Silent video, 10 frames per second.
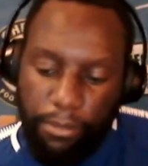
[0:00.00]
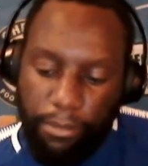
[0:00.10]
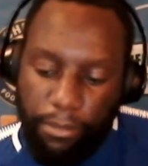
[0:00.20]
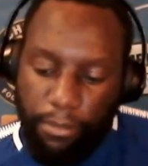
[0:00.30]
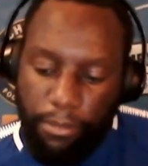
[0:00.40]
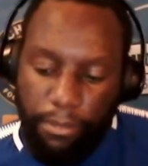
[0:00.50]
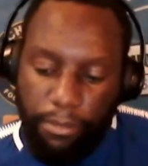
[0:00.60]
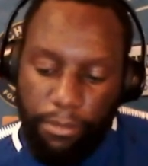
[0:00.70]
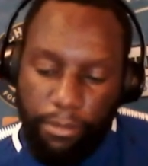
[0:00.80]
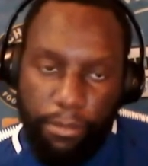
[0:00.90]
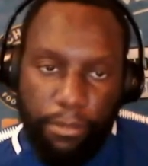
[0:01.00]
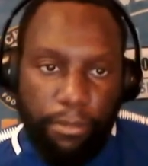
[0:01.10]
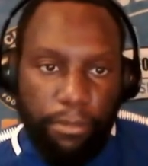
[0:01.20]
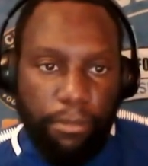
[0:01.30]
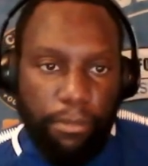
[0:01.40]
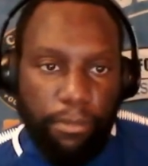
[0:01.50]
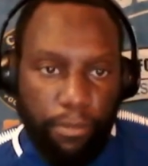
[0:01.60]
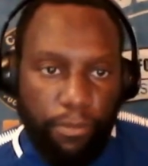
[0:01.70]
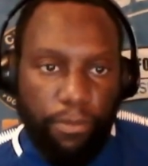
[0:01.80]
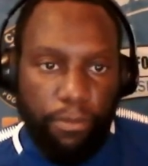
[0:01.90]

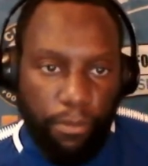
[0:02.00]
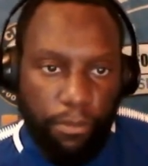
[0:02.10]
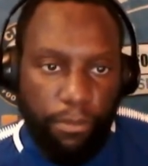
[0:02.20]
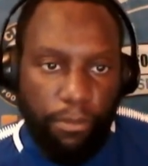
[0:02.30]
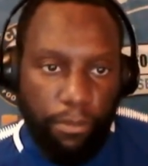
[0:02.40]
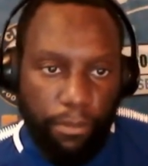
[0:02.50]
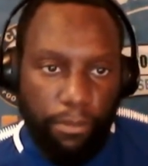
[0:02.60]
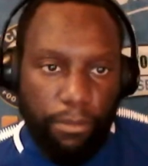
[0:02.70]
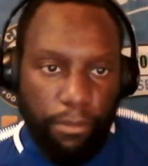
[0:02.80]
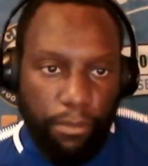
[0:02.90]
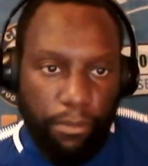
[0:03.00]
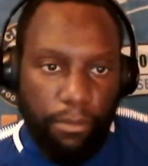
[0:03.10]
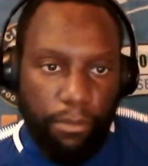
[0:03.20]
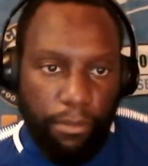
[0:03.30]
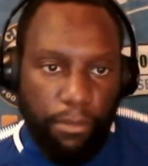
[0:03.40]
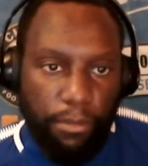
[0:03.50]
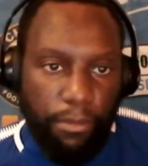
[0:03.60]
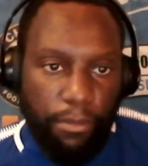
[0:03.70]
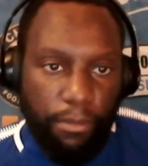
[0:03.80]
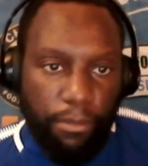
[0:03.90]

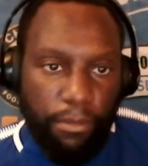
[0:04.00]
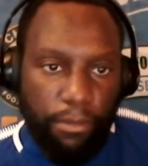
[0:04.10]
This person isn't speaking.